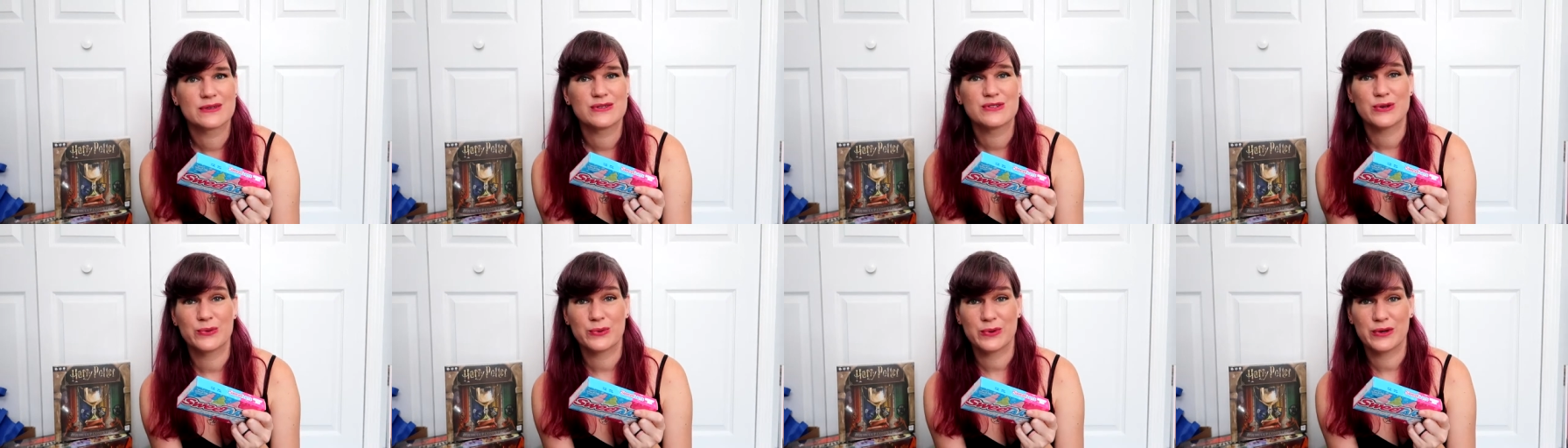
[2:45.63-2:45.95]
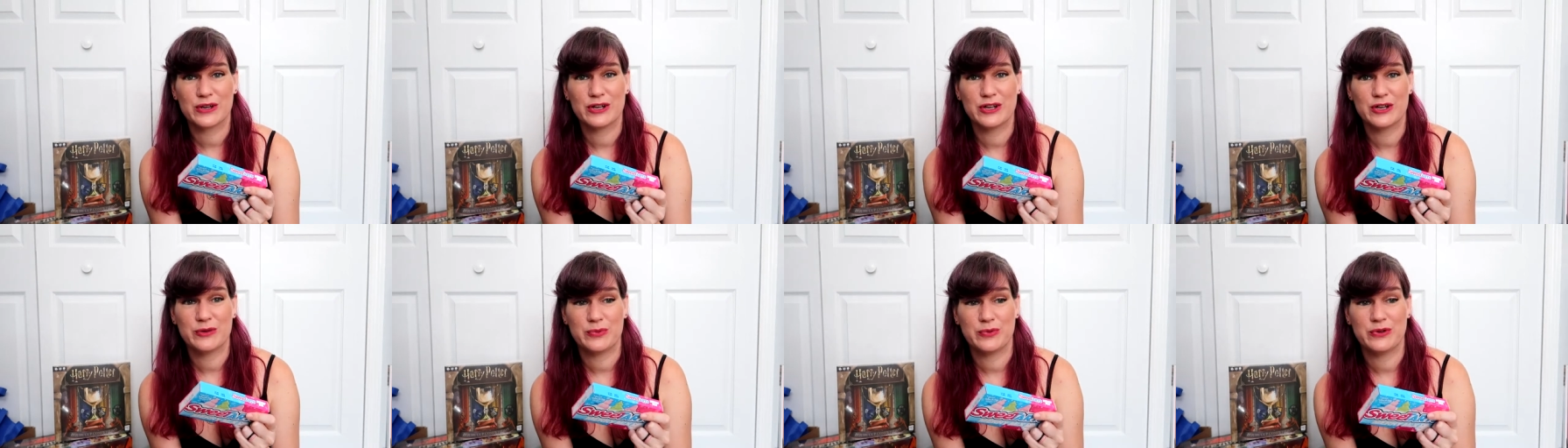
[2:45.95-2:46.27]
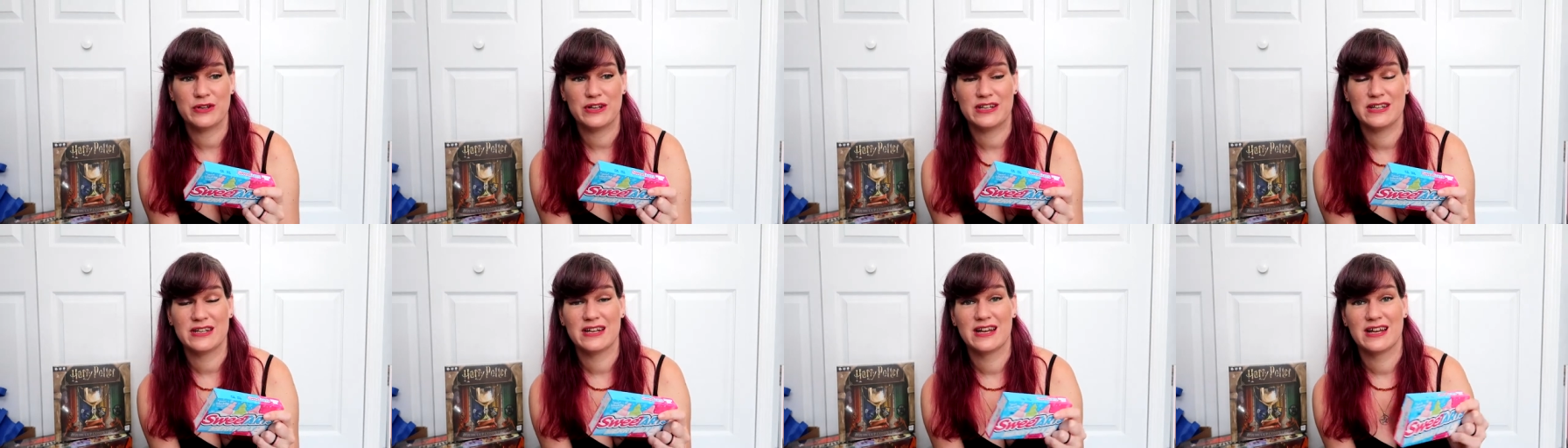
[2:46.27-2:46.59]
So we're gonna
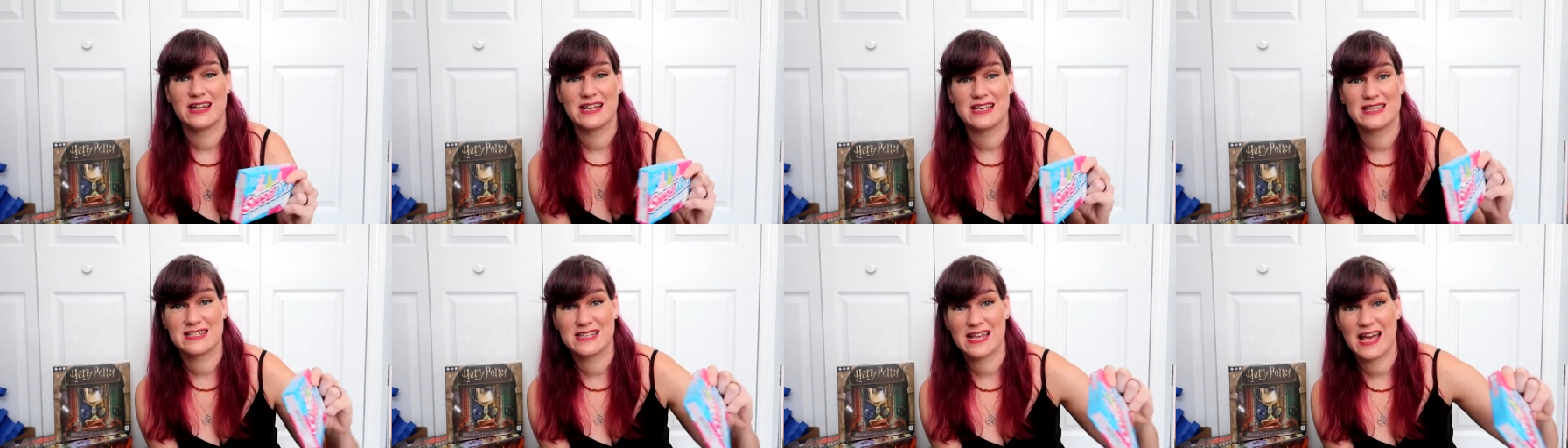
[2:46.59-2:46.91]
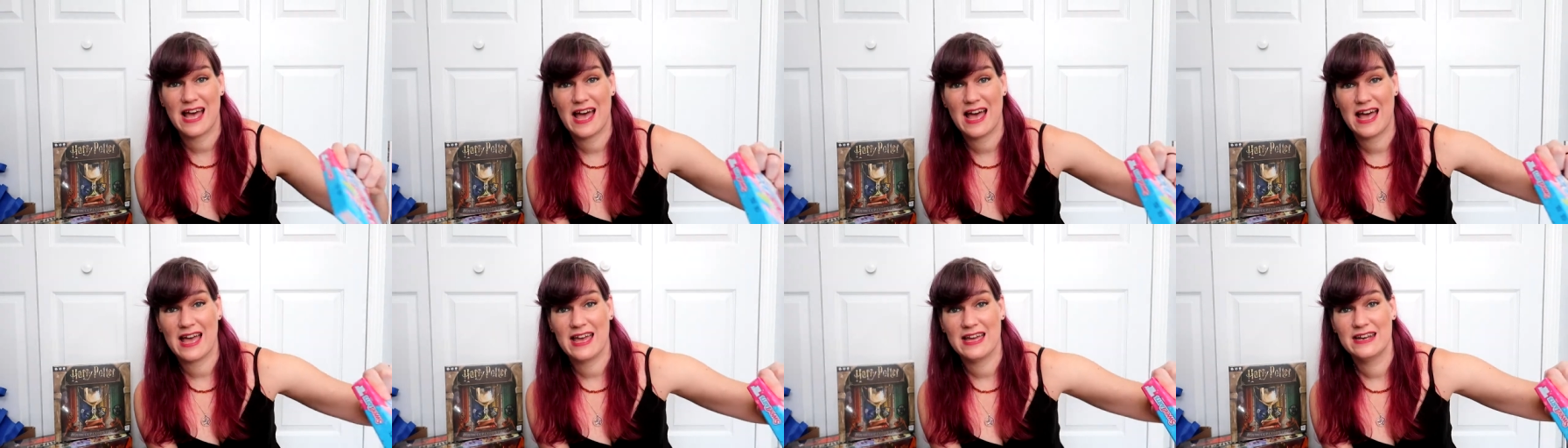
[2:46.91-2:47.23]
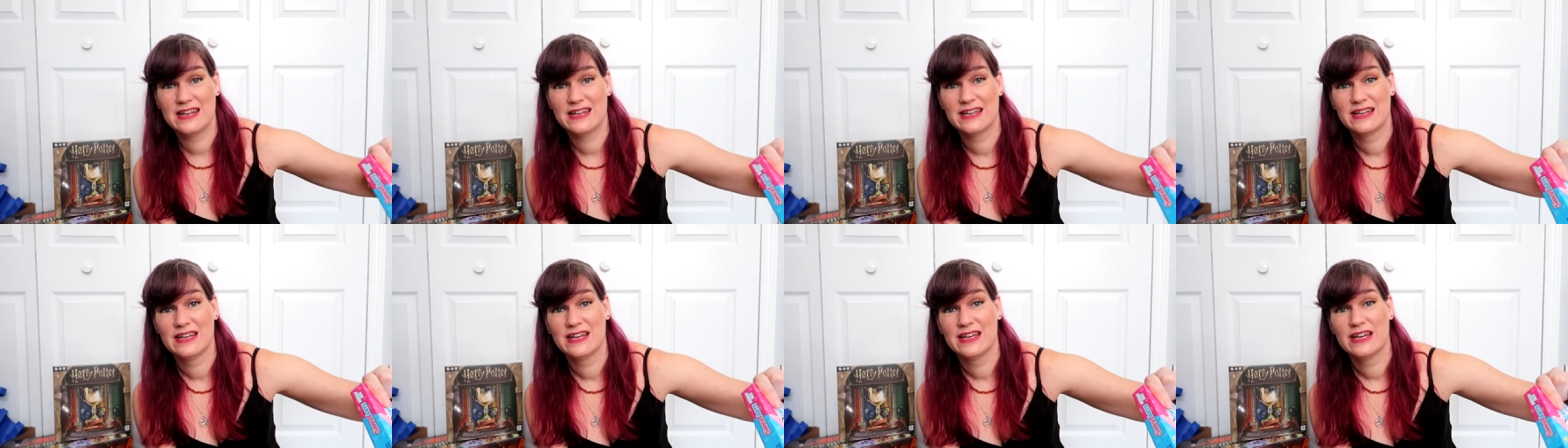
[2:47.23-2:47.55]
put it aside
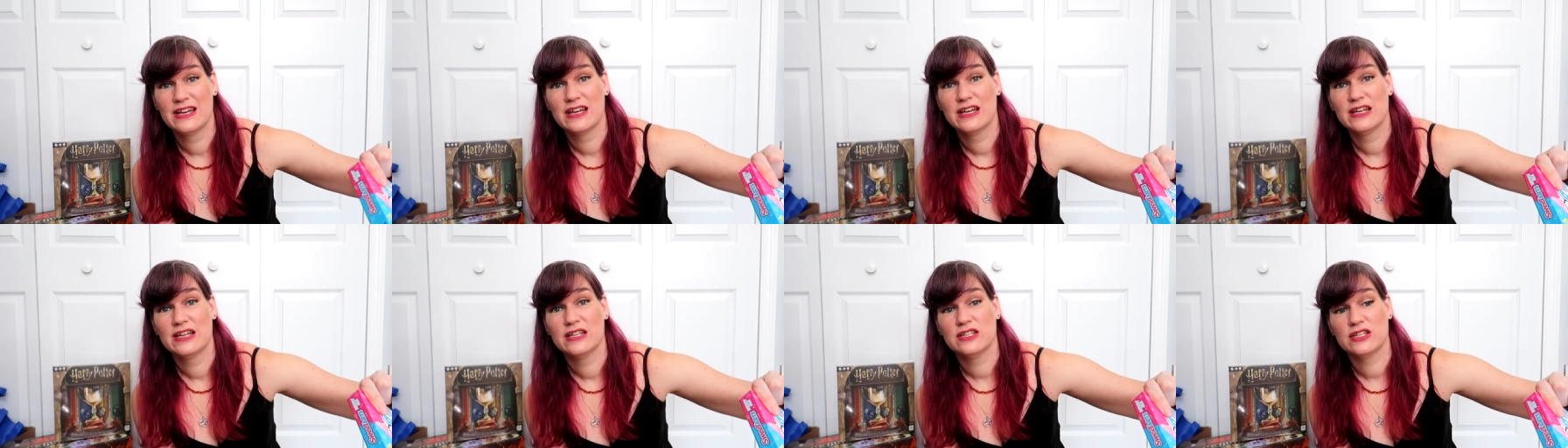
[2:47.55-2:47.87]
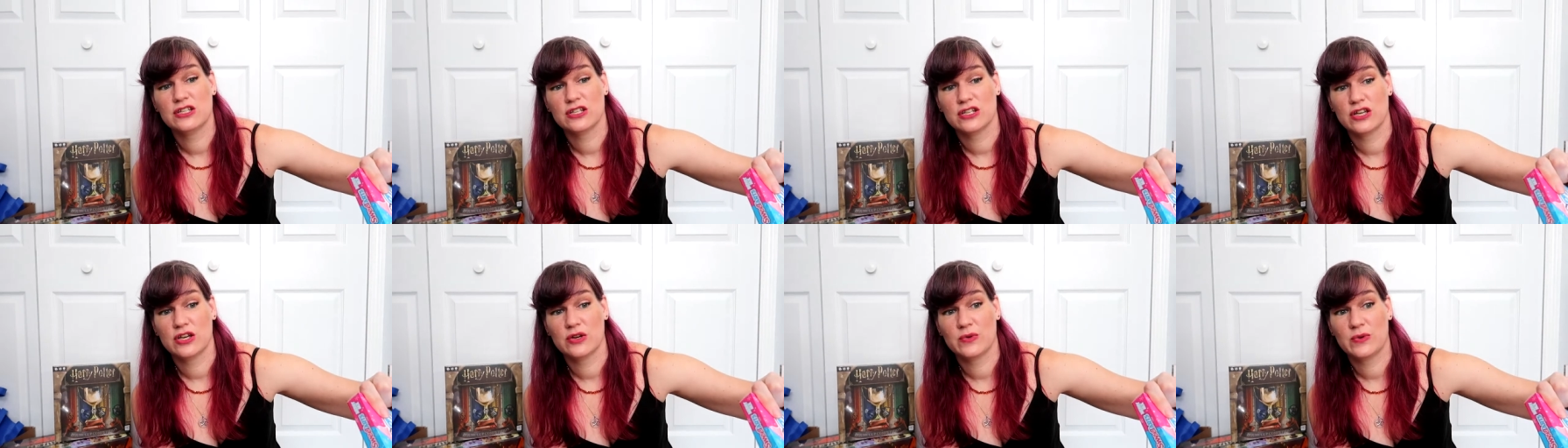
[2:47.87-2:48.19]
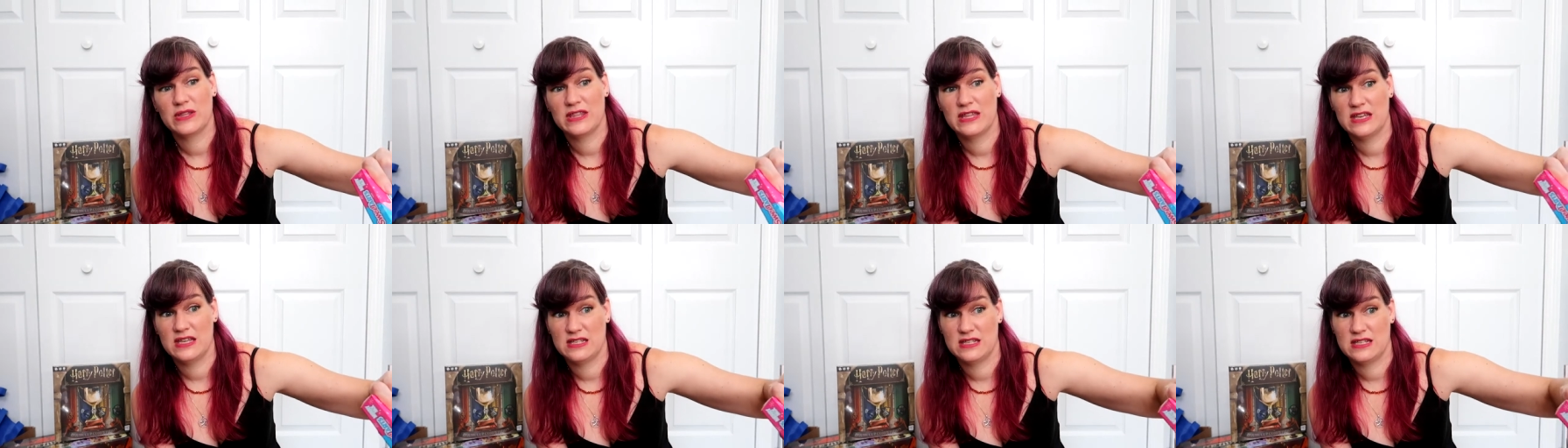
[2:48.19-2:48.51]
to go
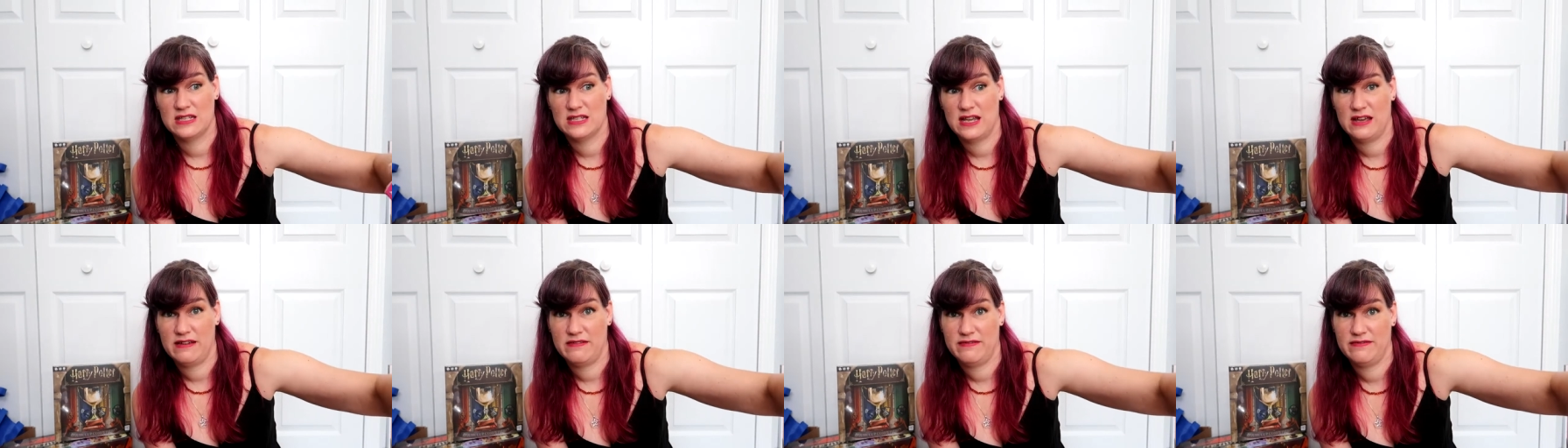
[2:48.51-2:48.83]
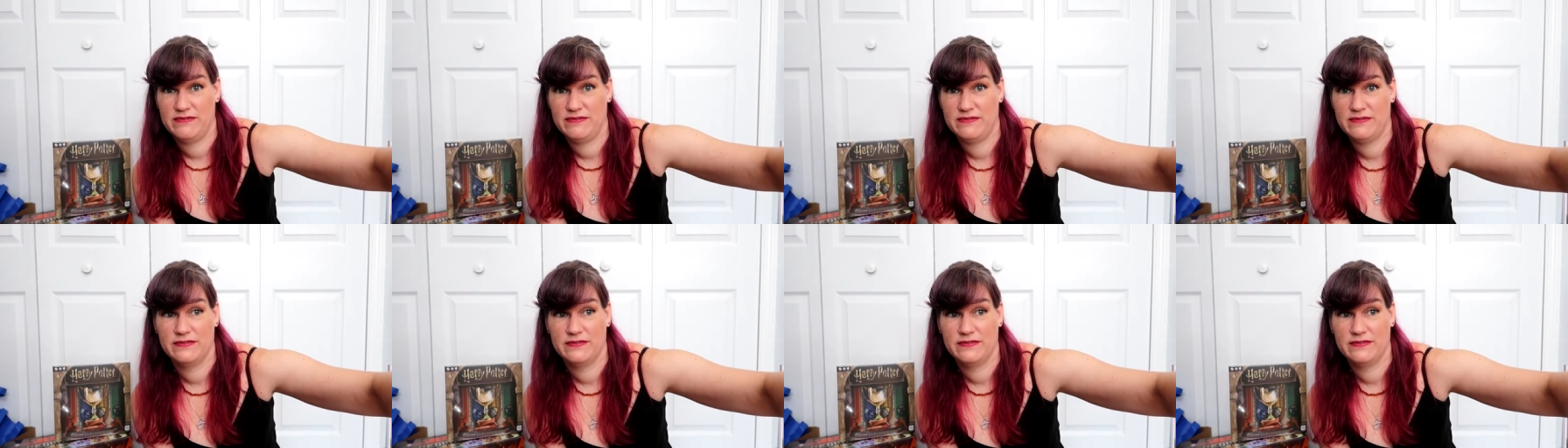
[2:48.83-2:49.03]
with his stuff.